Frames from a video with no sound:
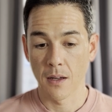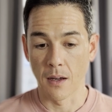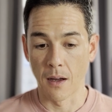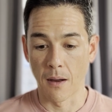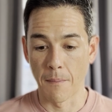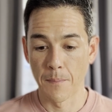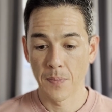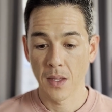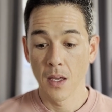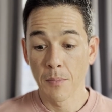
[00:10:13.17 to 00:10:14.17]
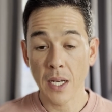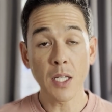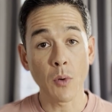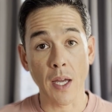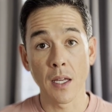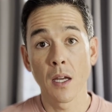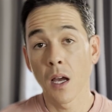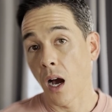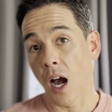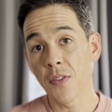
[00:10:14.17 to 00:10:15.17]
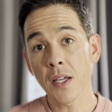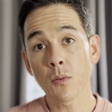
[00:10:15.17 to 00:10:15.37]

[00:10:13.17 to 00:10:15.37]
Um, but anyway, I think